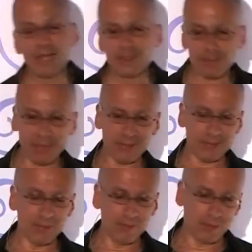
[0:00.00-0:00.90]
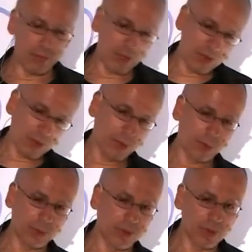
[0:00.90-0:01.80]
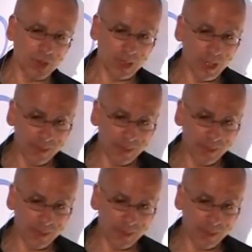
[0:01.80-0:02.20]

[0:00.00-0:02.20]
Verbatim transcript: spread some information about what is going